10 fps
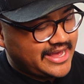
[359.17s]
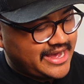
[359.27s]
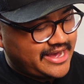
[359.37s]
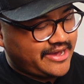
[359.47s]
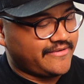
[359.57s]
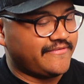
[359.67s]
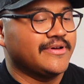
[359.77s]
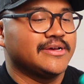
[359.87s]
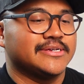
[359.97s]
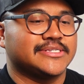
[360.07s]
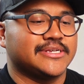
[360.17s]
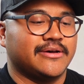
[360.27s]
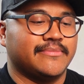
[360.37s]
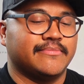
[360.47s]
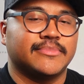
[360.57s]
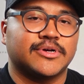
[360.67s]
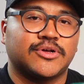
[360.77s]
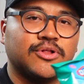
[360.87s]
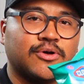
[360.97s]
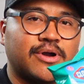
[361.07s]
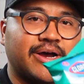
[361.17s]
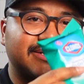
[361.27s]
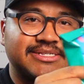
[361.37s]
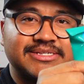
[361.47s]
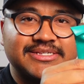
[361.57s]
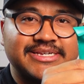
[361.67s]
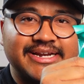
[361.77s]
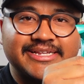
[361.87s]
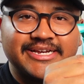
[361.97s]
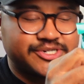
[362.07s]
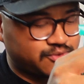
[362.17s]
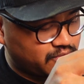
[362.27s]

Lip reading: have some Clorox sanitation